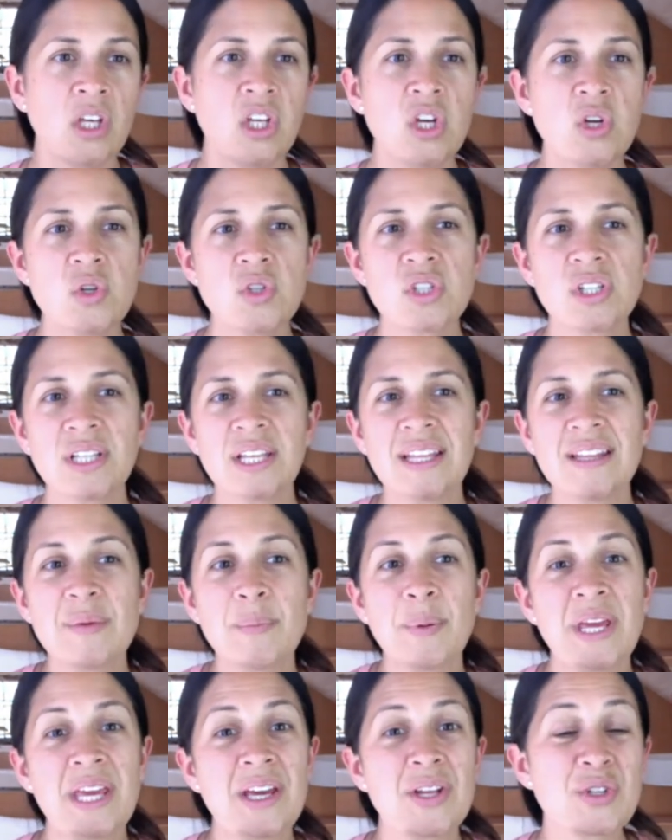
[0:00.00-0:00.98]
Usually,
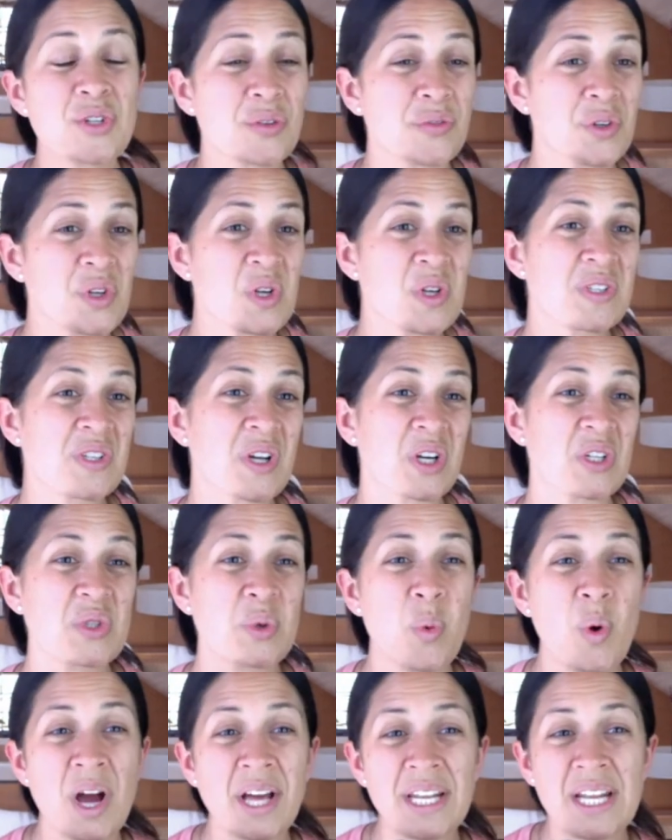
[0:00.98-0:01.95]
the pee intervals are
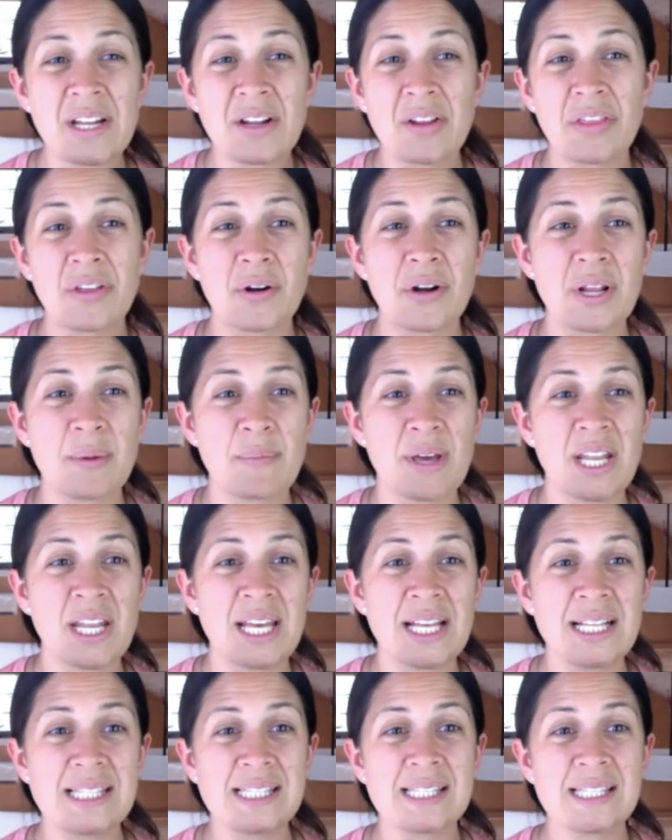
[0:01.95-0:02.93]
20 to 30
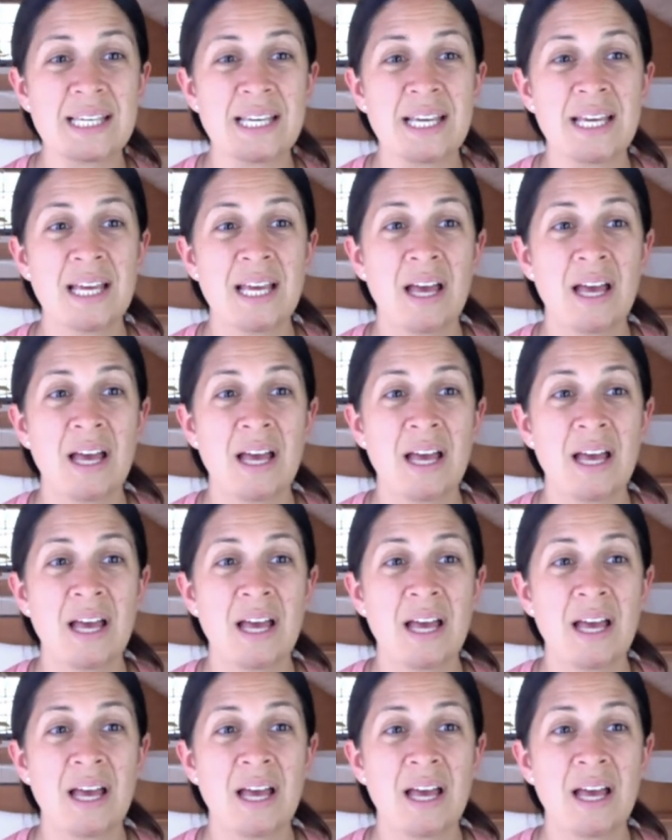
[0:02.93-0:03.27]
minutes